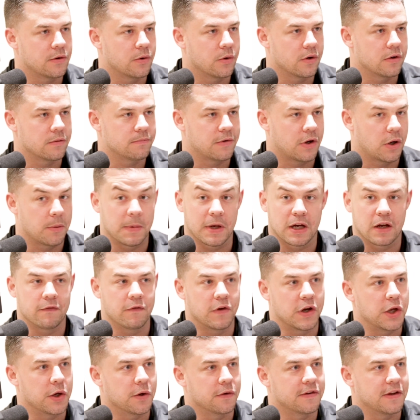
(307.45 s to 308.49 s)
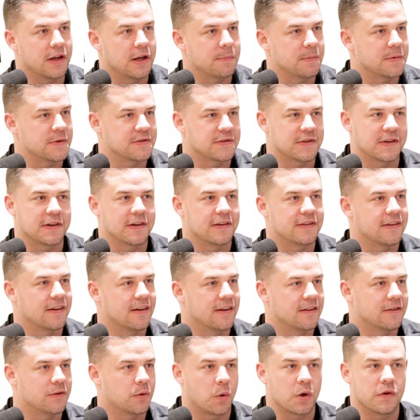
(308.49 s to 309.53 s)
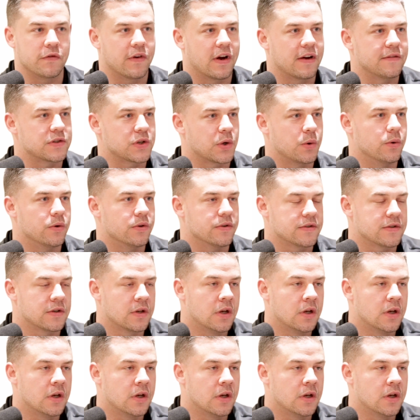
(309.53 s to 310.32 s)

Or I'd make a videotape and send it to 25 schools.